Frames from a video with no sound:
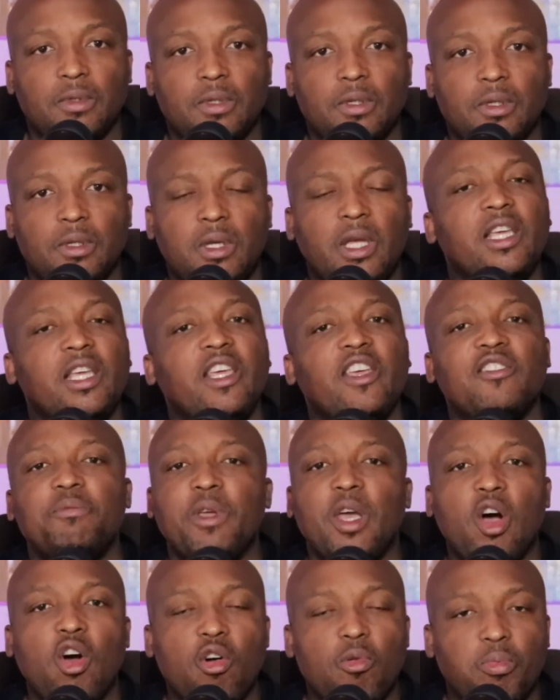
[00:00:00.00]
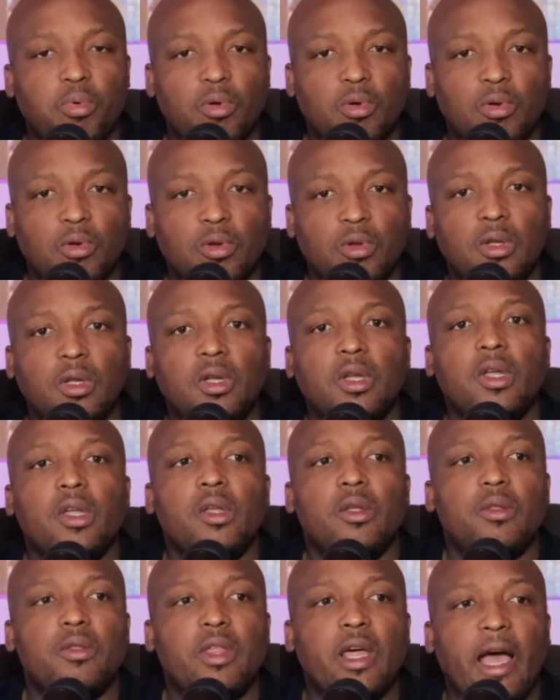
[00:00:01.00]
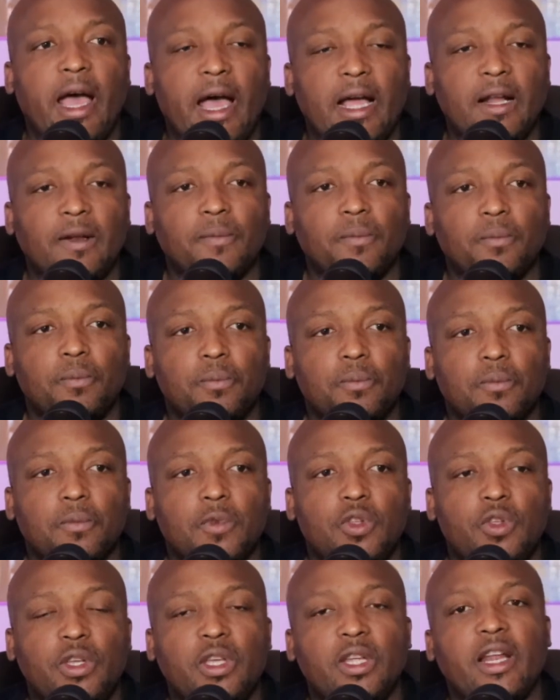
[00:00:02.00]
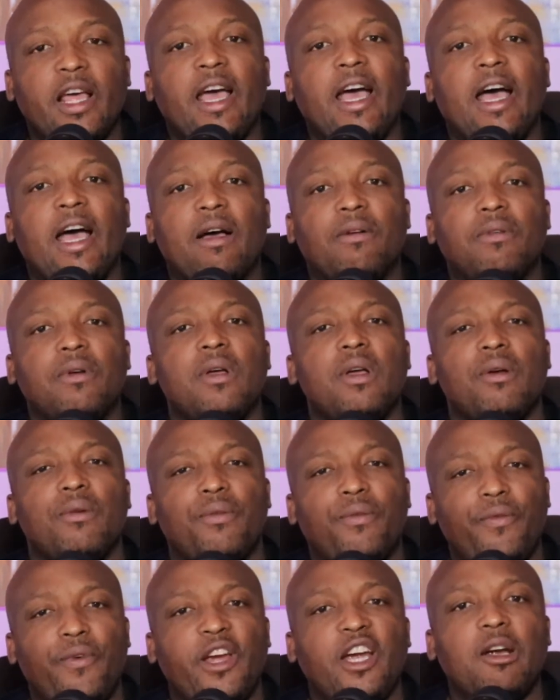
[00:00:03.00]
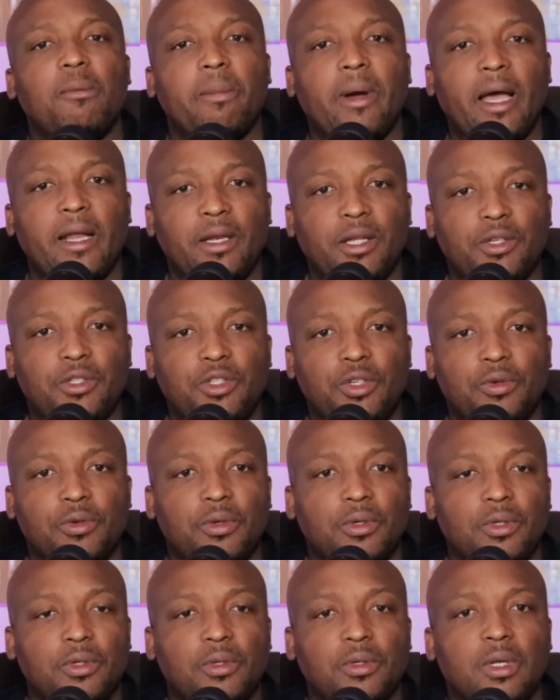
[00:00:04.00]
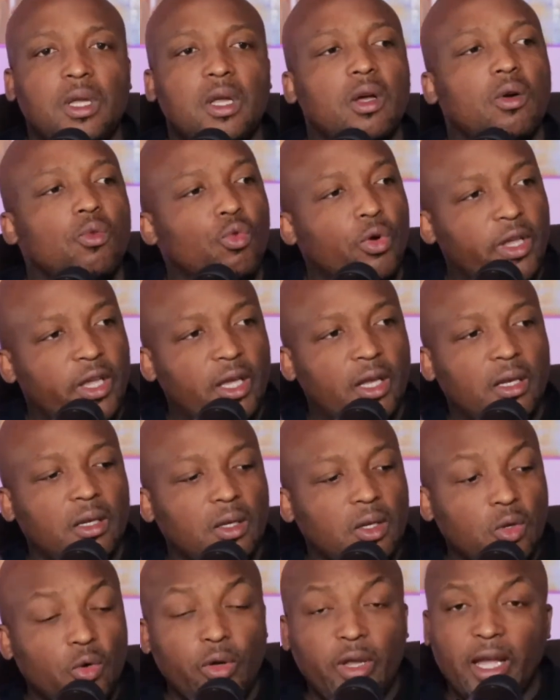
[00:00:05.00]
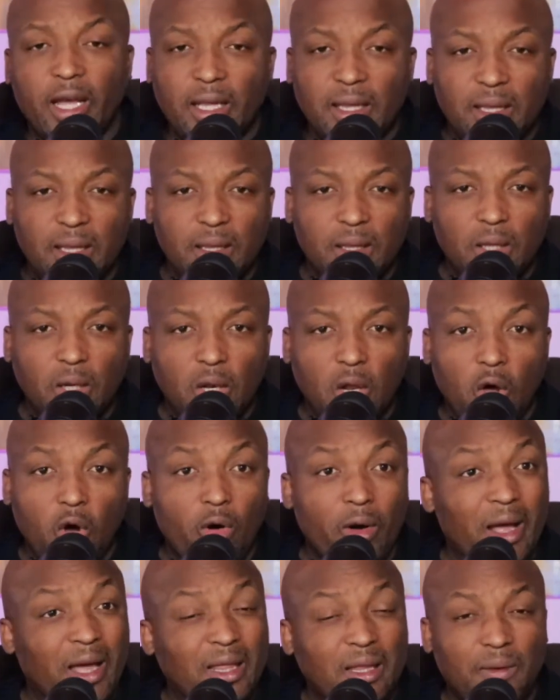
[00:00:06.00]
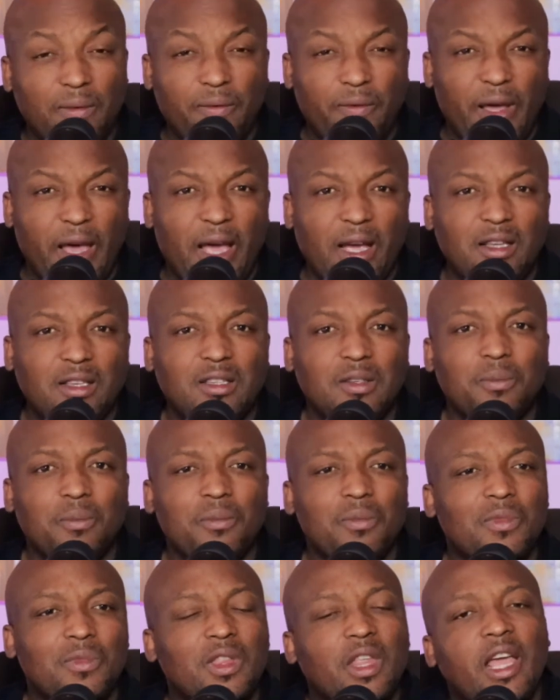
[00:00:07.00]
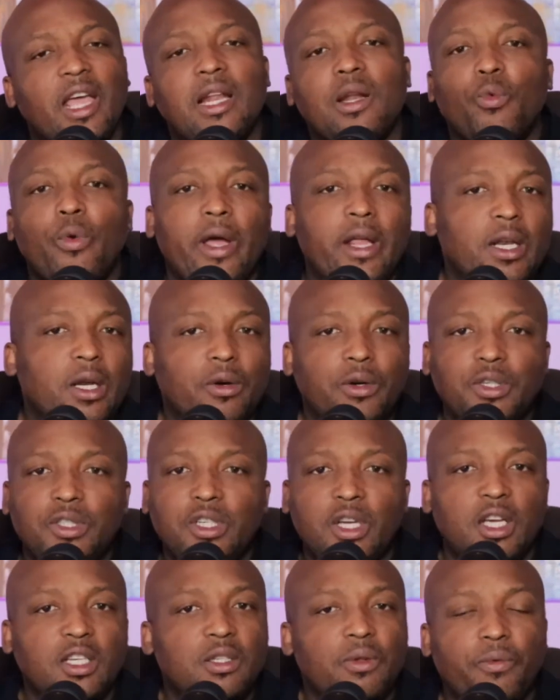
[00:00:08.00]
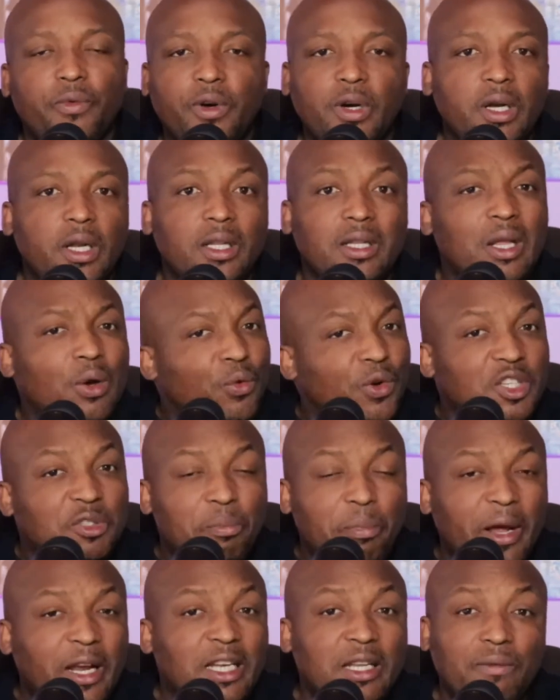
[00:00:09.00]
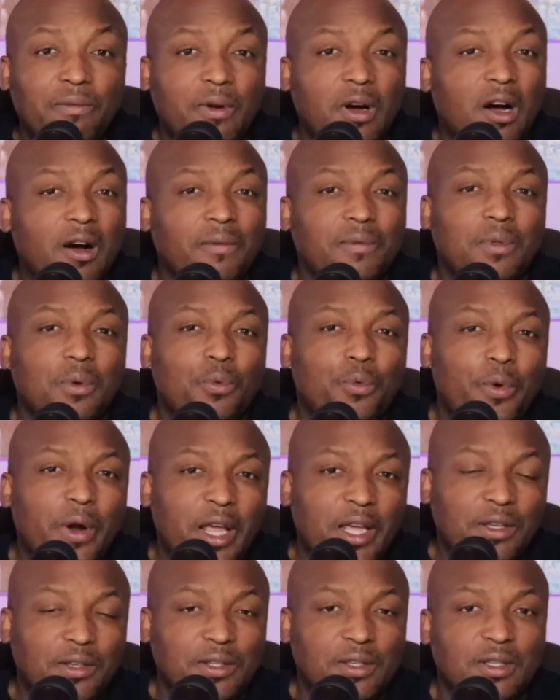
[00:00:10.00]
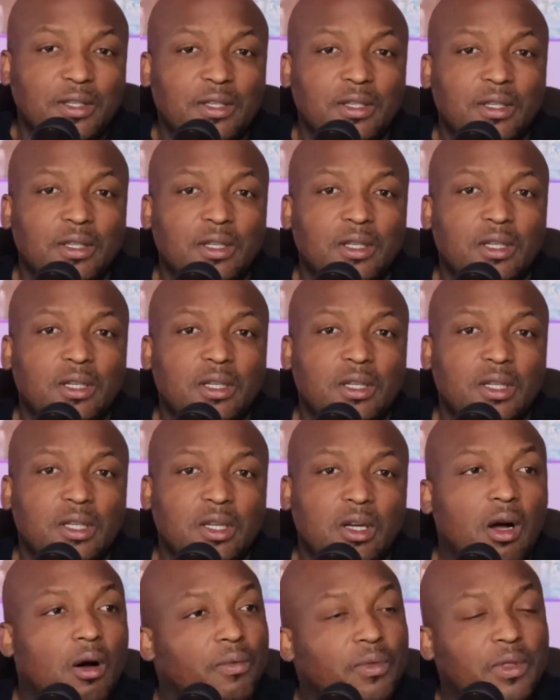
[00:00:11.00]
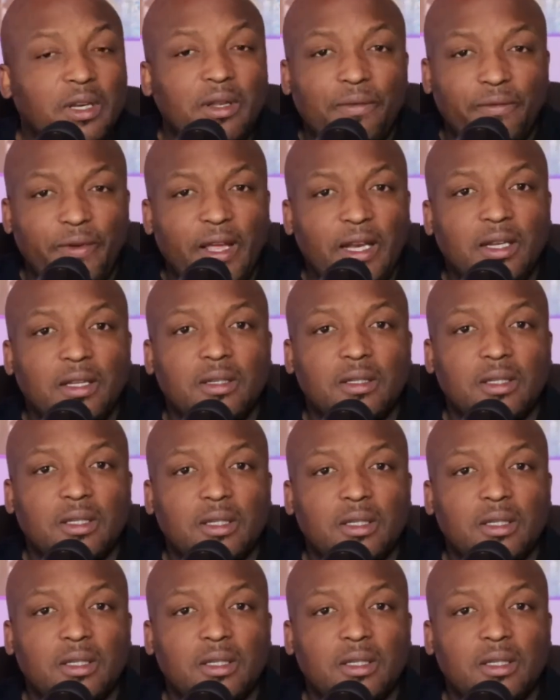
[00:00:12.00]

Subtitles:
It gives me hope that you can have fair-minded jurors who can look at the law and the facts and render a just verdict irrespective of the race of the defendant.